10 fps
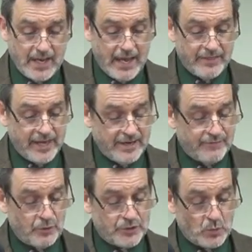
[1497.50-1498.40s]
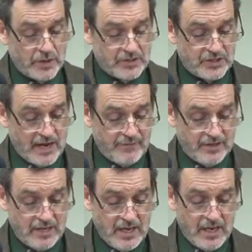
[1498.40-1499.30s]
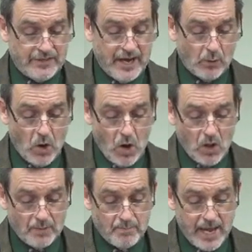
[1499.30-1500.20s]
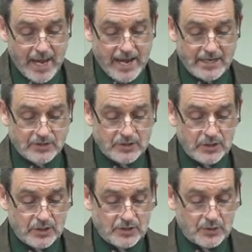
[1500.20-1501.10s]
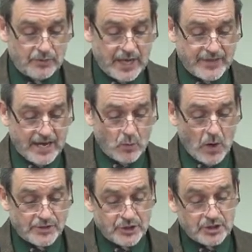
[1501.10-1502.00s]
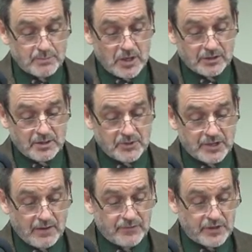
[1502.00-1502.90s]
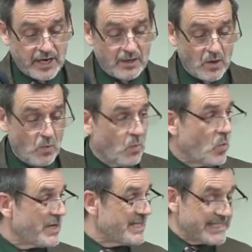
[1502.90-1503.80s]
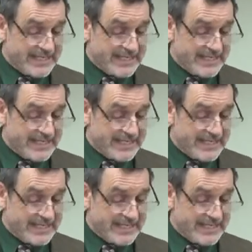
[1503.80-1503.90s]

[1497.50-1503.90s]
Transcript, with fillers: And then in verse 27, they were all amazed, so that they questioned among themselves, saying, What is